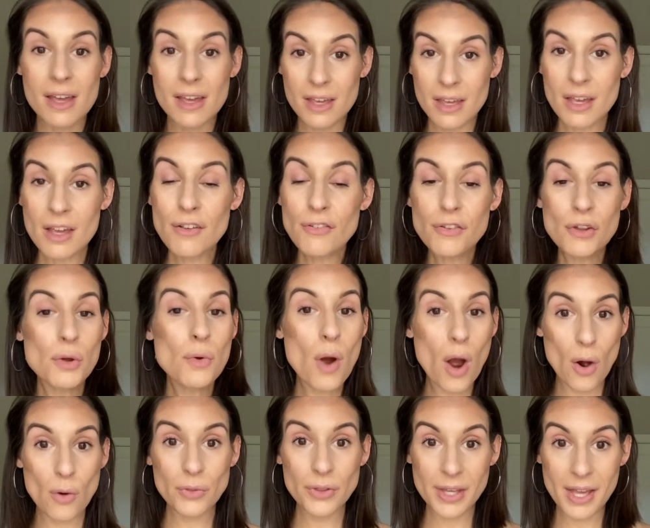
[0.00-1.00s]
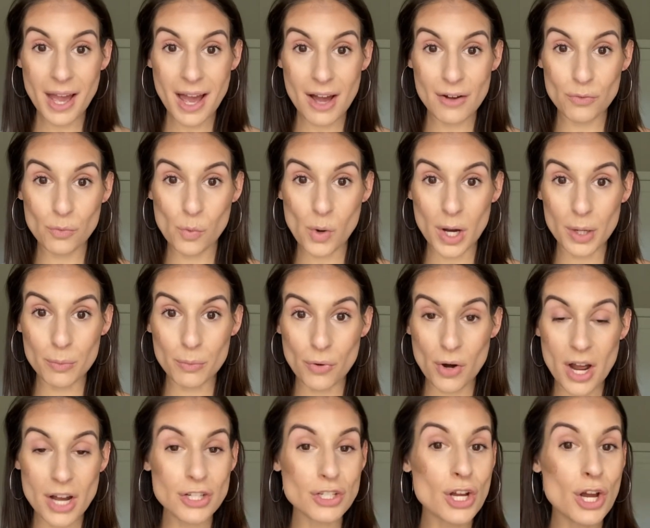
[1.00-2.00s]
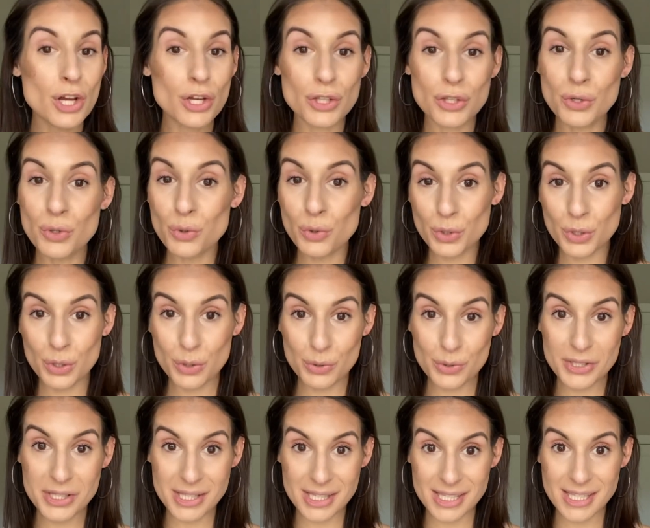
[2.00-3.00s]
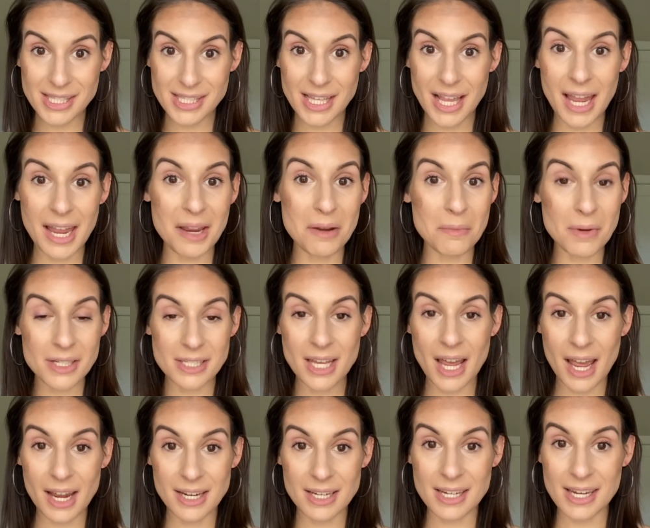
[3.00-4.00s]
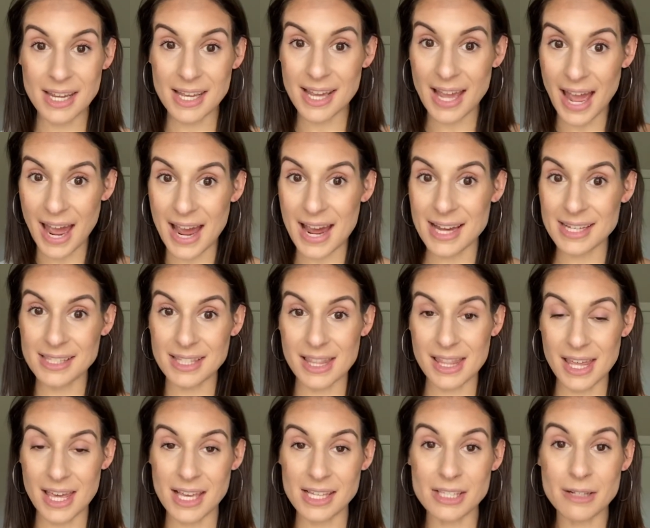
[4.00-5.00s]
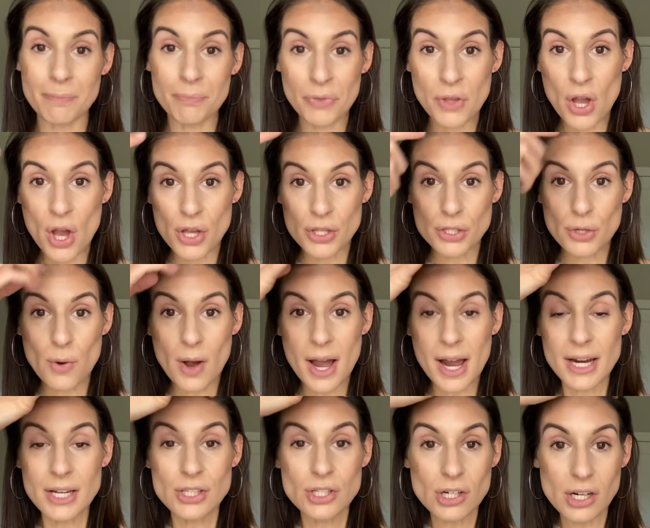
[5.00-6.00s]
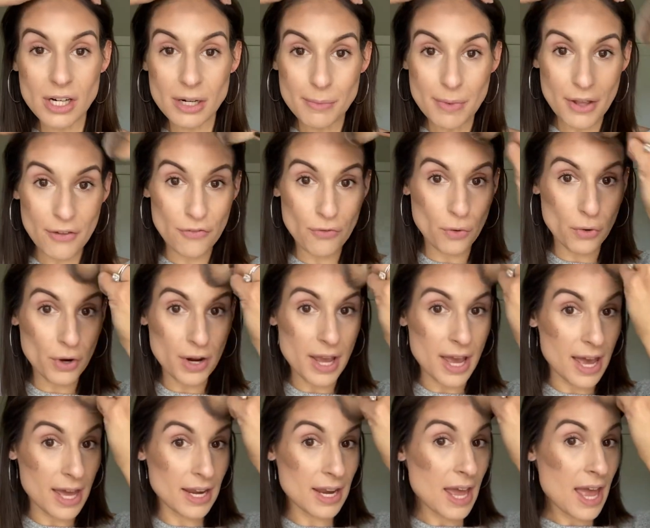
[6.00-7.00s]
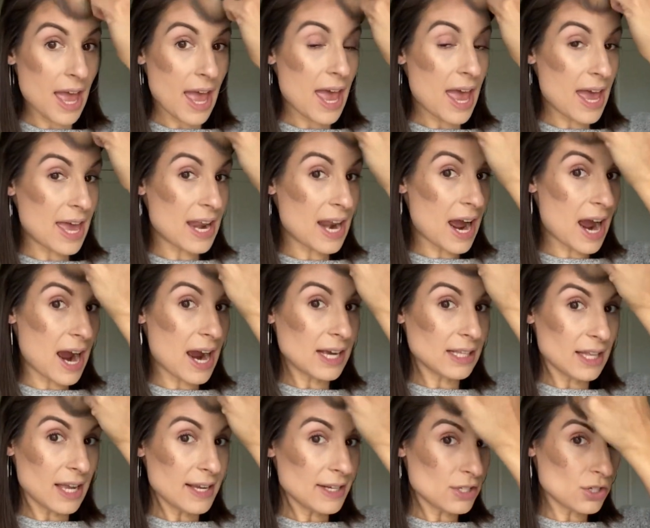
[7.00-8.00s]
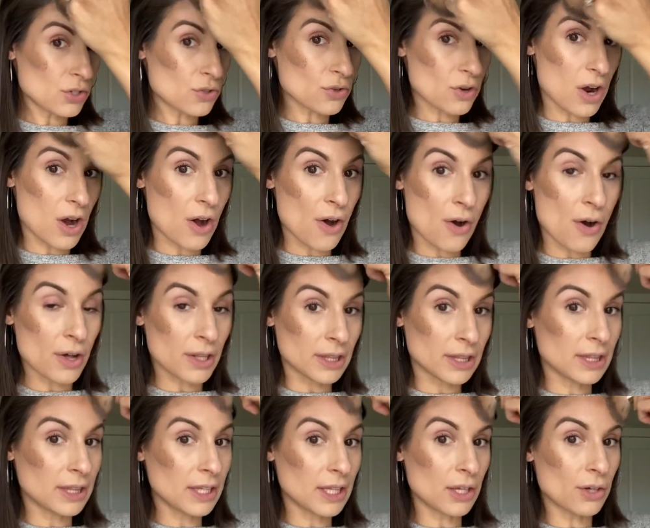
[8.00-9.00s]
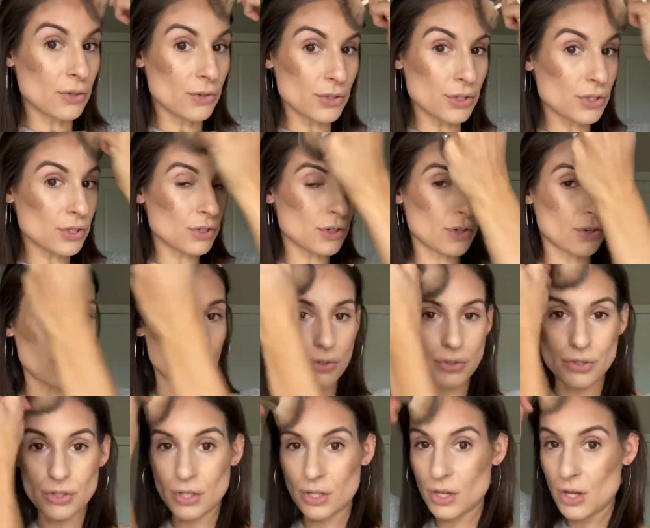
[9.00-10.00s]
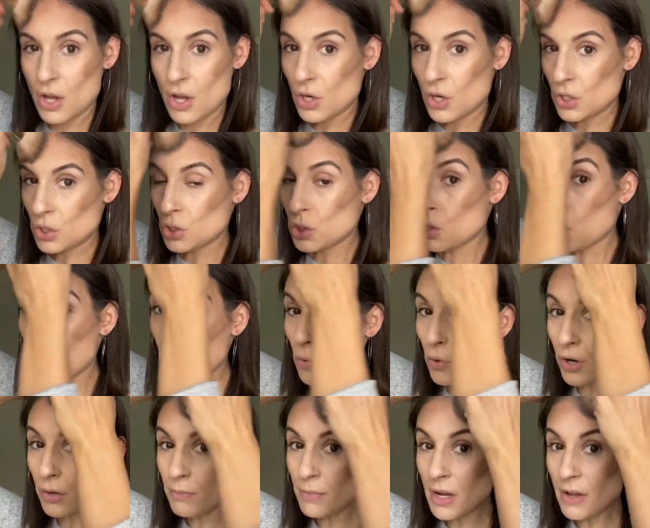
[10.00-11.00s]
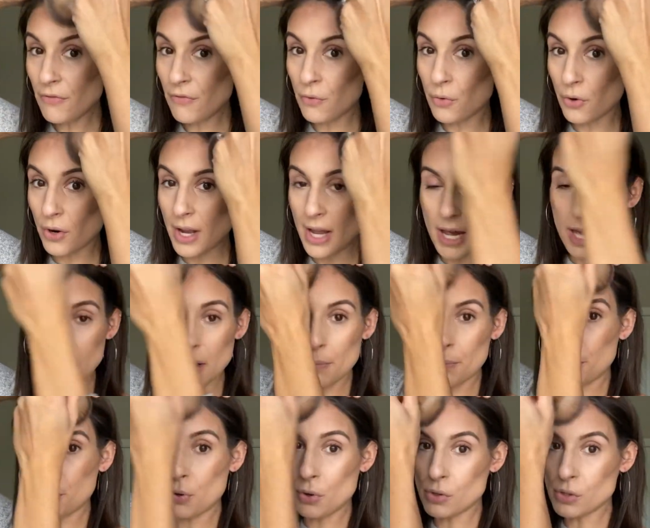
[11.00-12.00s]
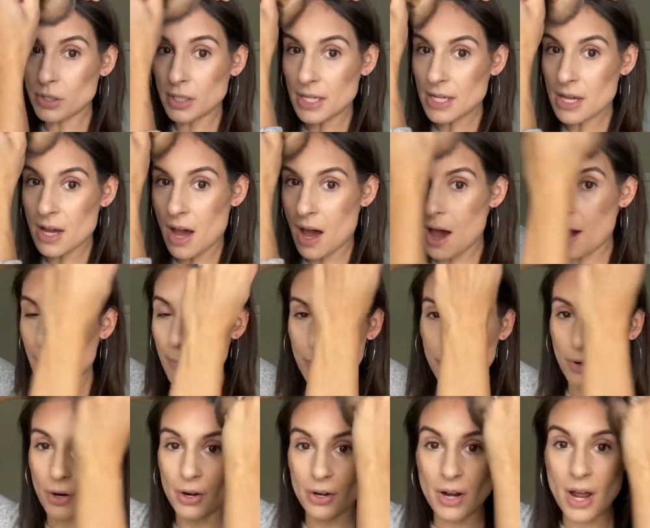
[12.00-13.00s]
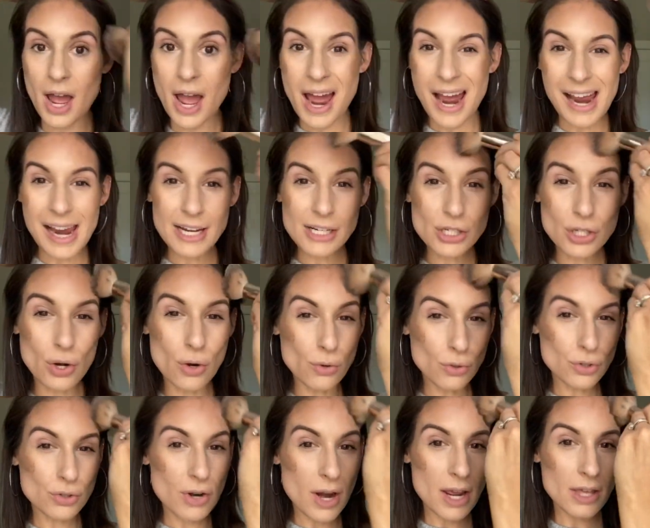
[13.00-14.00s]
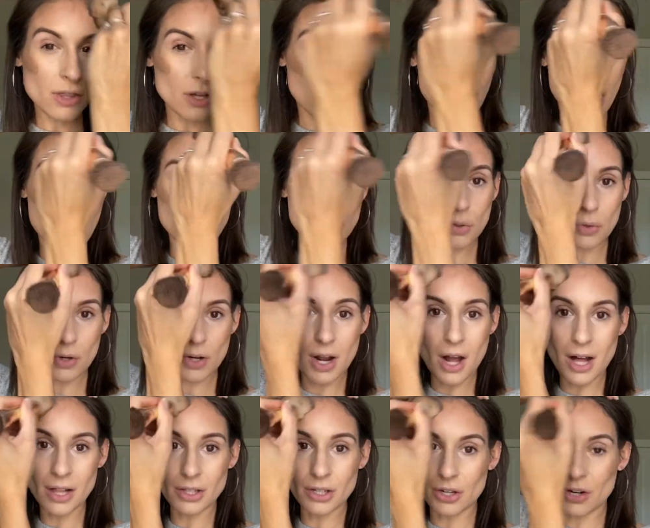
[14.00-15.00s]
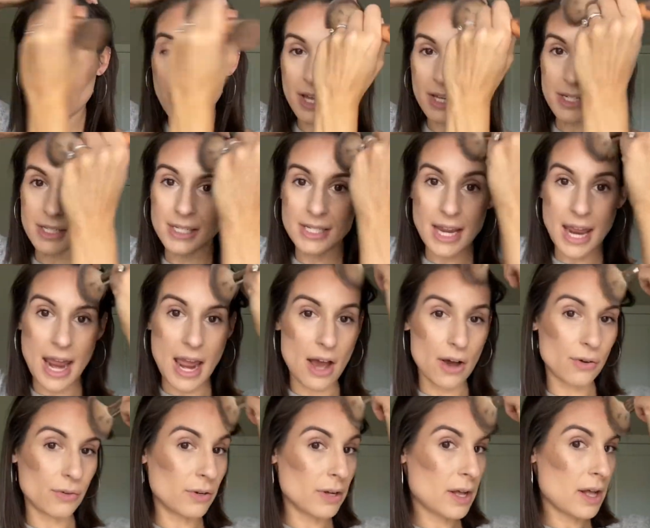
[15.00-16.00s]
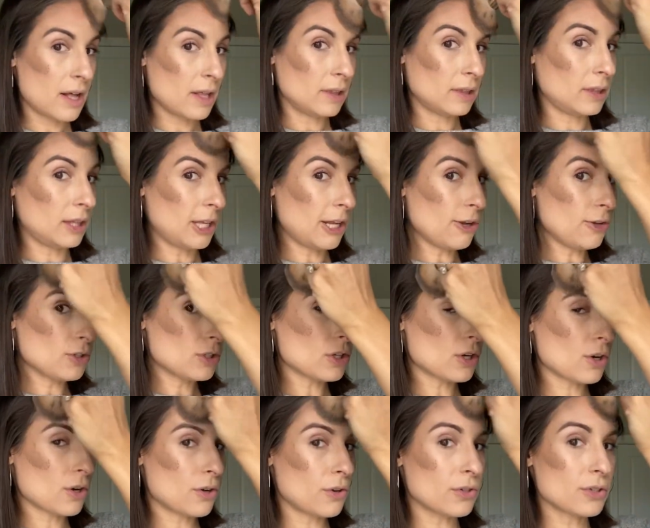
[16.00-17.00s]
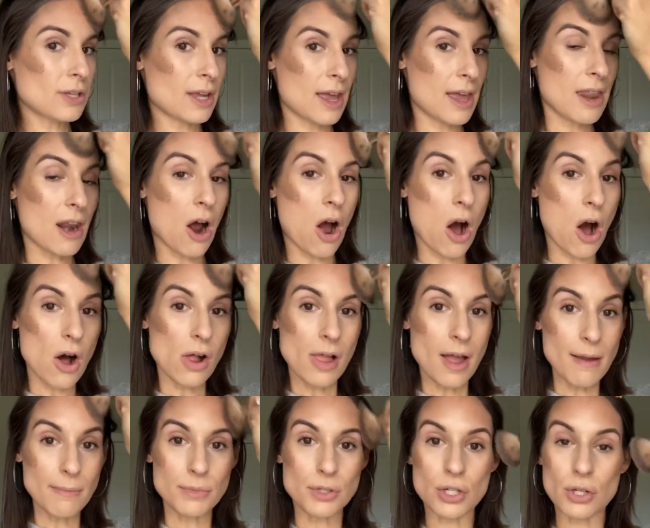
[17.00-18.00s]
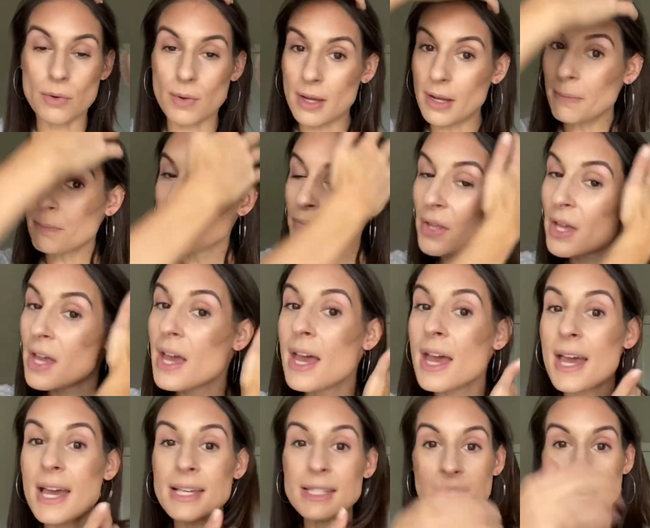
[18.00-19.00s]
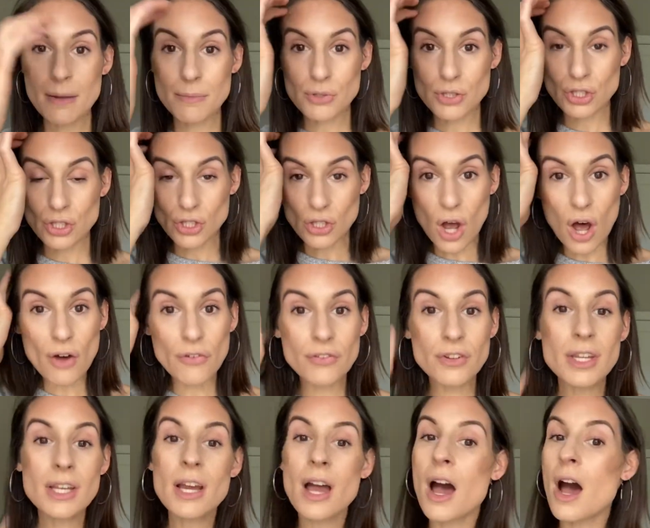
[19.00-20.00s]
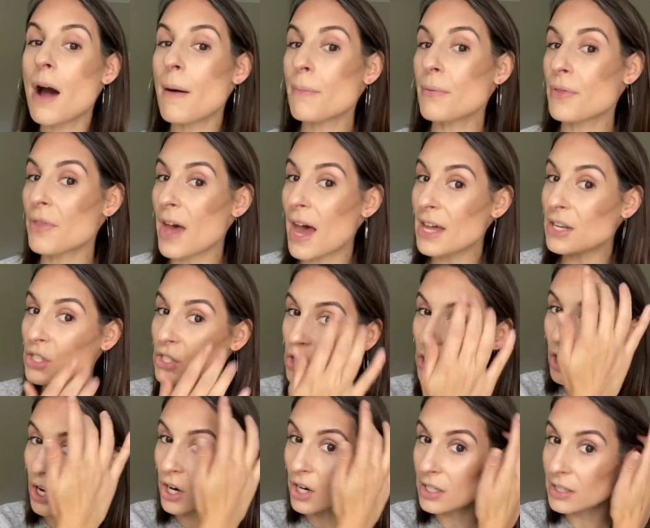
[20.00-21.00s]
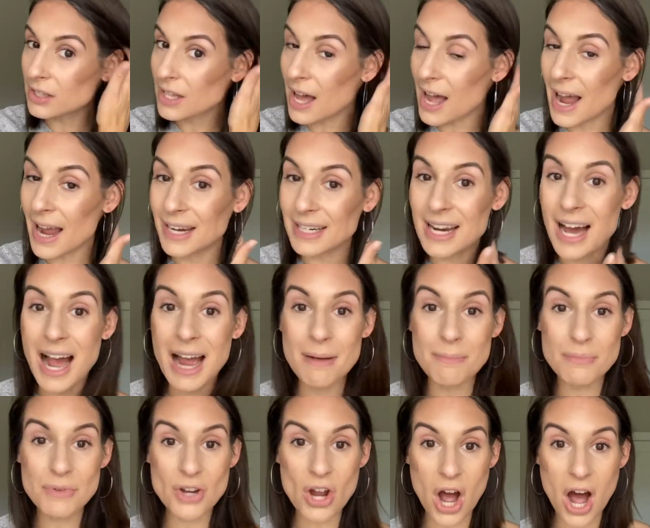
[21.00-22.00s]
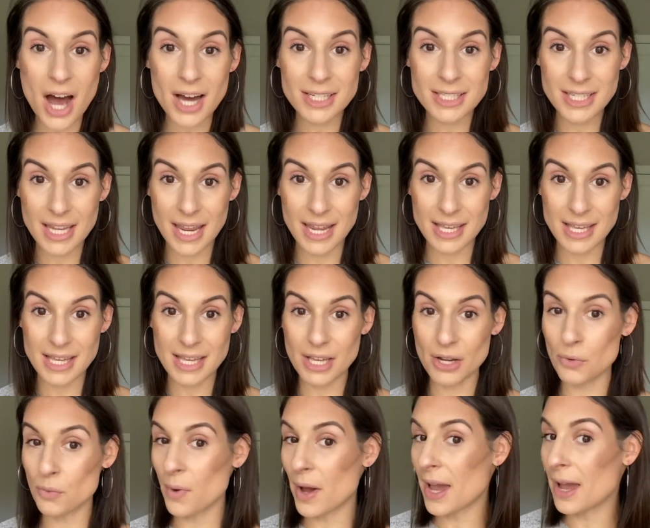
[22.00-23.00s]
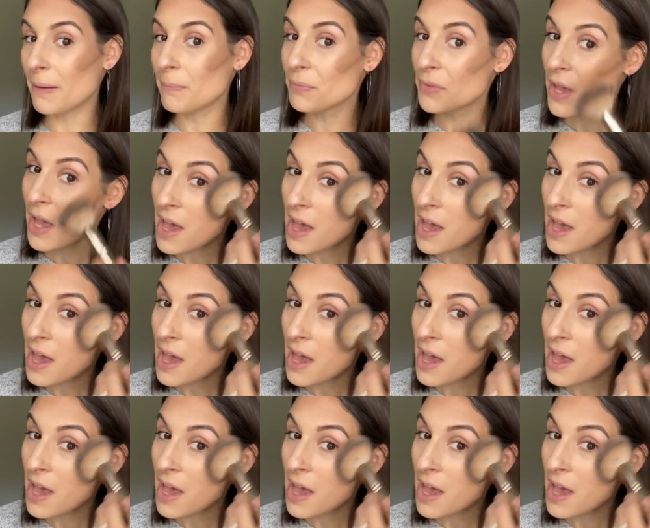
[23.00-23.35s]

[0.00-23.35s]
If you only have one brush, you'll use the same technique as this. So I start at my forehead and I like to draw little circles toward my forehead, pulling upward. I don't drag the contour color down. Little circles, and all I'm doing is I'm softening up that dark line. I'm not taking it away.